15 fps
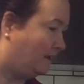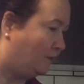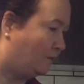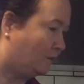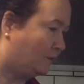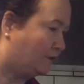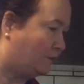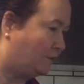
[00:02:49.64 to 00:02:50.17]

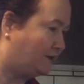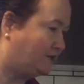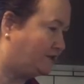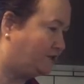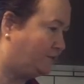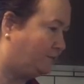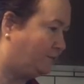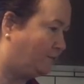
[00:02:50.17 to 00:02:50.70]
We're going
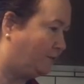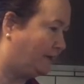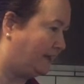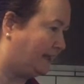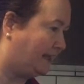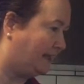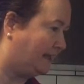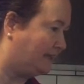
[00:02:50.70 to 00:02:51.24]
to put
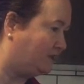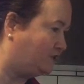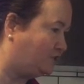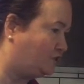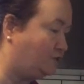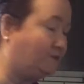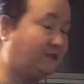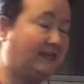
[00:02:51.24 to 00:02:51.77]
in
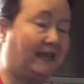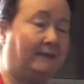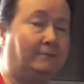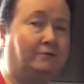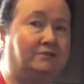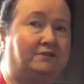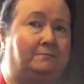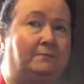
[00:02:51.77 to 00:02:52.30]
2
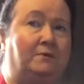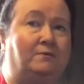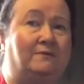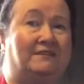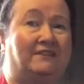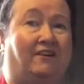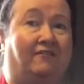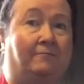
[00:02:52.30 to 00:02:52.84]

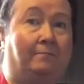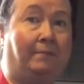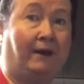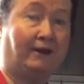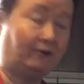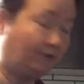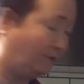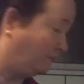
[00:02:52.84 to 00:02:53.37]
tablespoons of
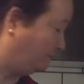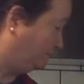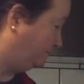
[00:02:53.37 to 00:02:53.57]
butter